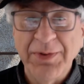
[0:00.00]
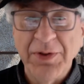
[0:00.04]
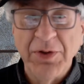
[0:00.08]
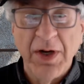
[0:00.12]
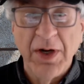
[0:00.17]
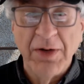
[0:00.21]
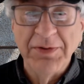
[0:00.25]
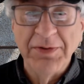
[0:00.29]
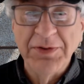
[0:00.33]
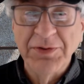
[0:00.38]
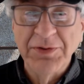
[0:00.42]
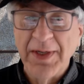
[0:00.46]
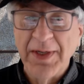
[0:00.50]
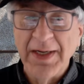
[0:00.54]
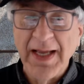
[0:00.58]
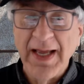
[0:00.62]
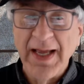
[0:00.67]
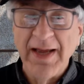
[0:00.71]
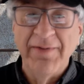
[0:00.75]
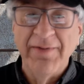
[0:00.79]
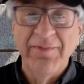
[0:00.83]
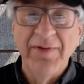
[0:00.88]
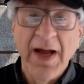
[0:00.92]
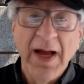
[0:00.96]
You always
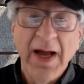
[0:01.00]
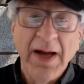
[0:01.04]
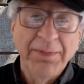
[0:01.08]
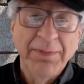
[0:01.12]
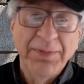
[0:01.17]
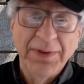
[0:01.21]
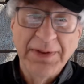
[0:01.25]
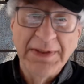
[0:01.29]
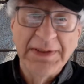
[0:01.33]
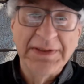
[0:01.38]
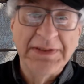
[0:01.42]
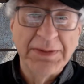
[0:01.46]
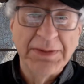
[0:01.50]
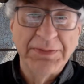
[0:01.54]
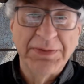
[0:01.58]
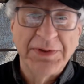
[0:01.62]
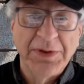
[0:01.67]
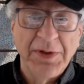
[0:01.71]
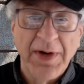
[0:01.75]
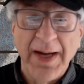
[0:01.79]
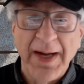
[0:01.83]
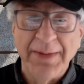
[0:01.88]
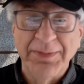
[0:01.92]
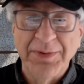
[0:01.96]
have please
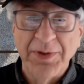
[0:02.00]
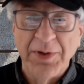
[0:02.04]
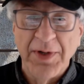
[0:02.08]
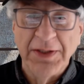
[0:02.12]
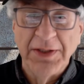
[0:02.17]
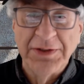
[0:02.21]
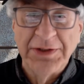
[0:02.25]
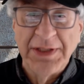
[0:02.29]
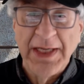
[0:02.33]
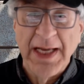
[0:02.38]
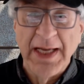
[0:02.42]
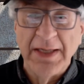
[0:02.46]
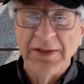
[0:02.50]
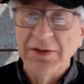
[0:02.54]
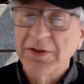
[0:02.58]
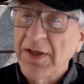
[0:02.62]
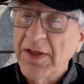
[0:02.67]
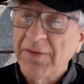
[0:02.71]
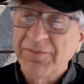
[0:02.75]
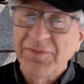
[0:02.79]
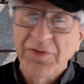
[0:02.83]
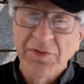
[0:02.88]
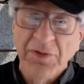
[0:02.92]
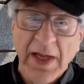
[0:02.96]
subscribe to our channel
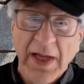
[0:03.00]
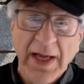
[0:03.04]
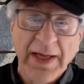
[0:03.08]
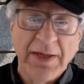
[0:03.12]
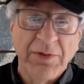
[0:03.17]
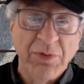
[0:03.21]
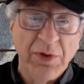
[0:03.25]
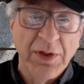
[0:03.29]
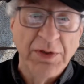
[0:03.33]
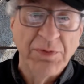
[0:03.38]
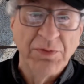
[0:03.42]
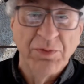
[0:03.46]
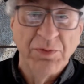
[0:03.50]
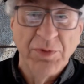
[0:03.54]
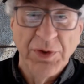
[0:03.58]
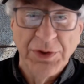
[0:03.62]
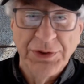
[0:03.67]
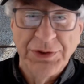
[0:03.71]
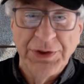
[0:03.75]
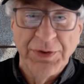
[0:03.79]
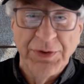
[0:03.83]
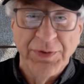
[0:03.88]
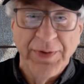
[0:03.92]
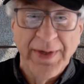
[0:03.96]
if you like what we're
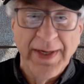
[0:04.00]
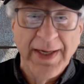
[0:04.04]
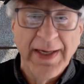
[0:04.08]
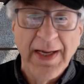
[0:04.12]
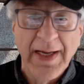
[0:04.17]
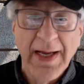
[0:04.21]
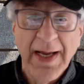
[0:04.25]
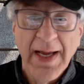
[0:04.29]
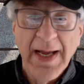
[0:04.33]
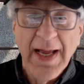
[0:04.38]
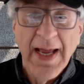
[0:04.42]
doing.